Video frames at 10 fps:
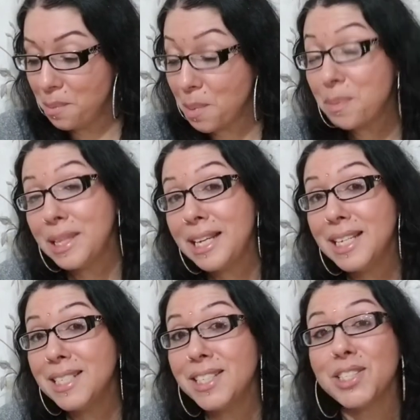
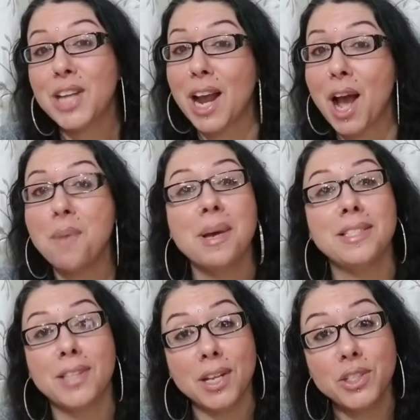Please check out my
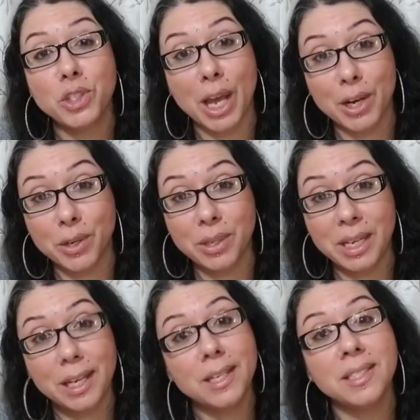son's channel.
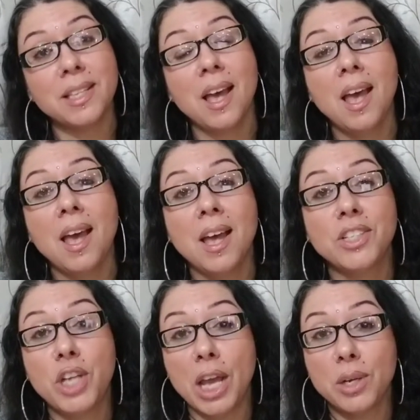His
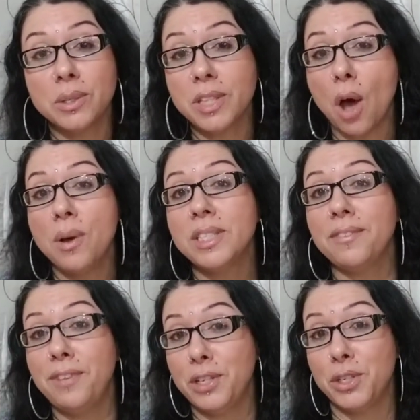channel is always a
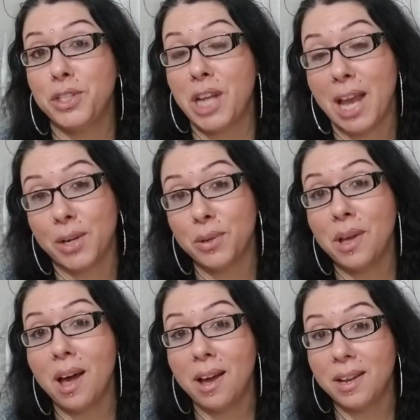featured
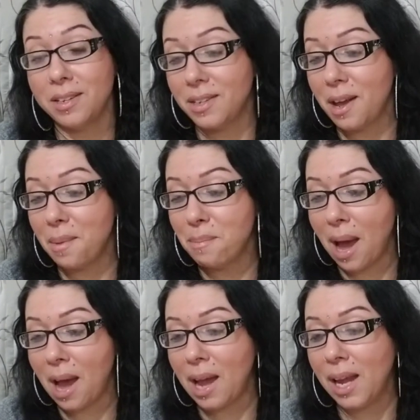channel on
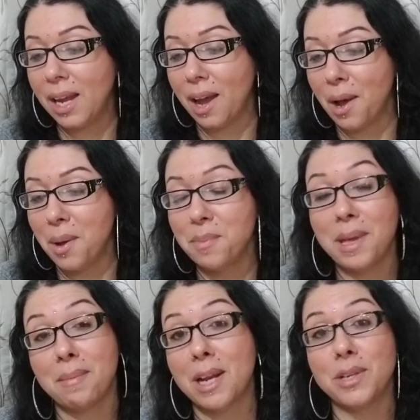my
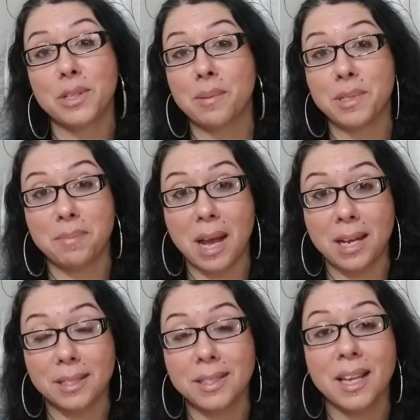in my description
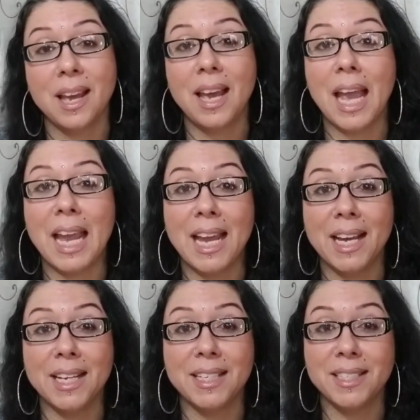box.
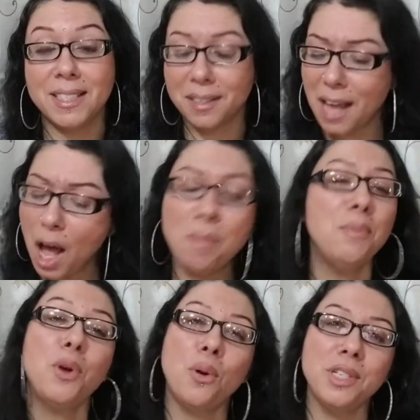And help him
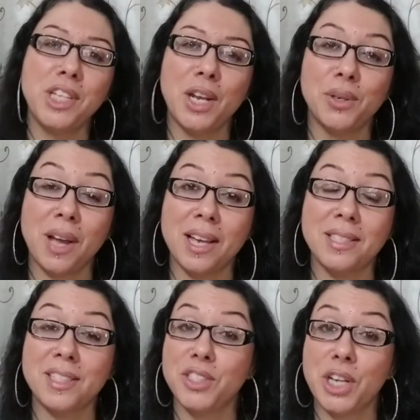grow his channel,
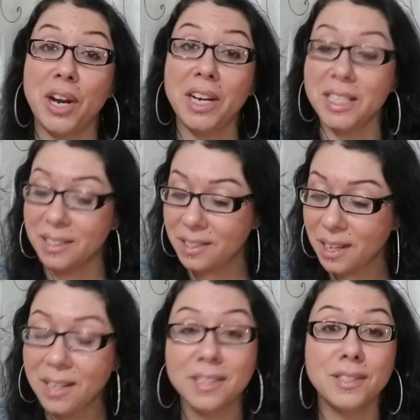guys. Share his
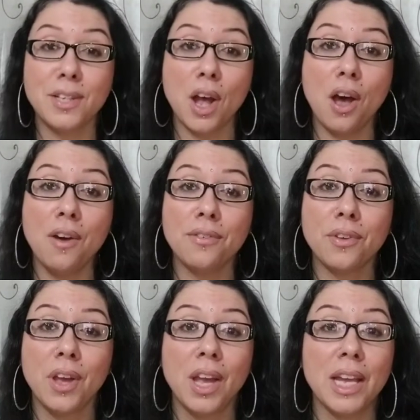stuff.
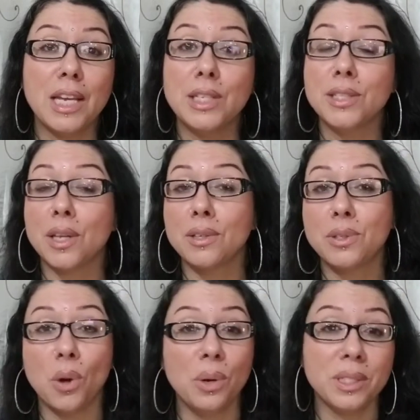He's
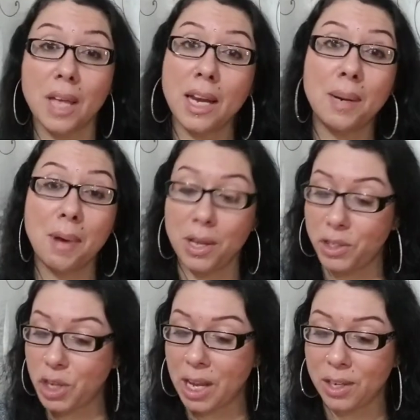so excited about
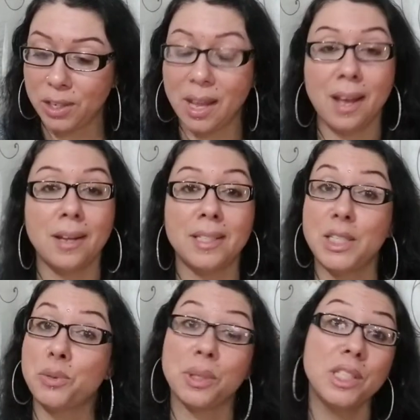his channel and
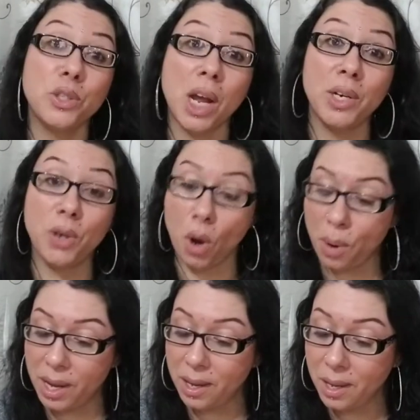he's really trying to grow
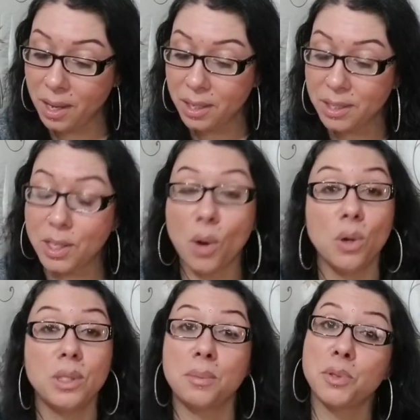it. So
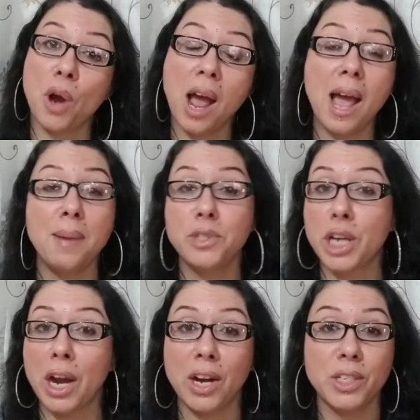subscribe,
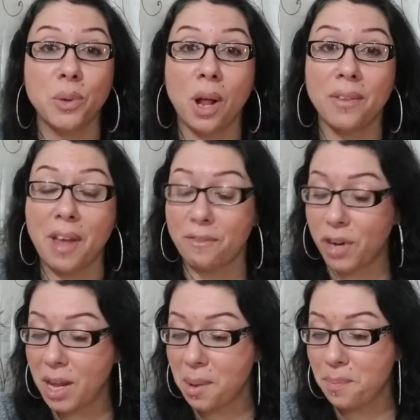share, do all of that for
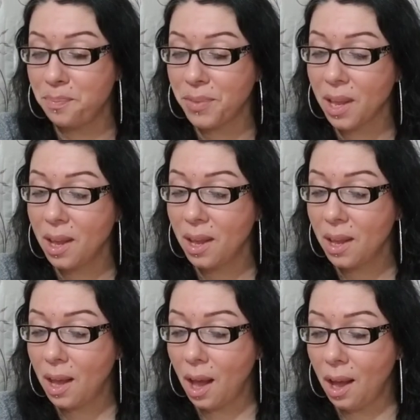him.
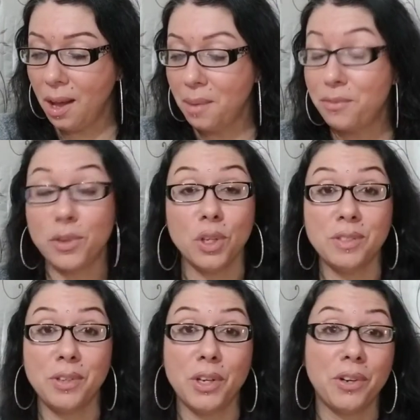For those
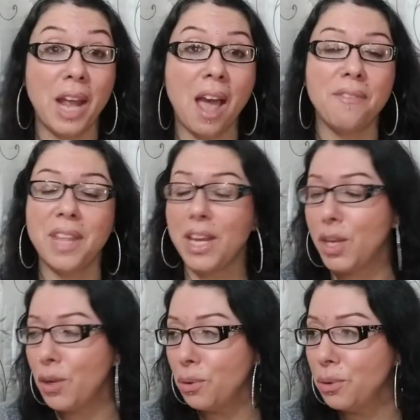of you that already have, thank
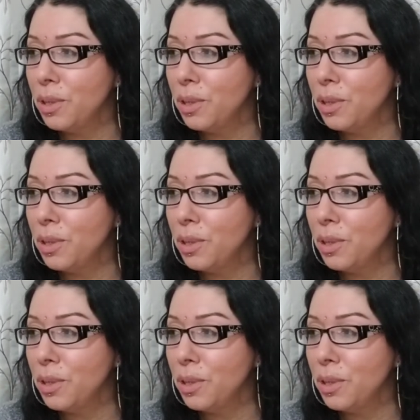you.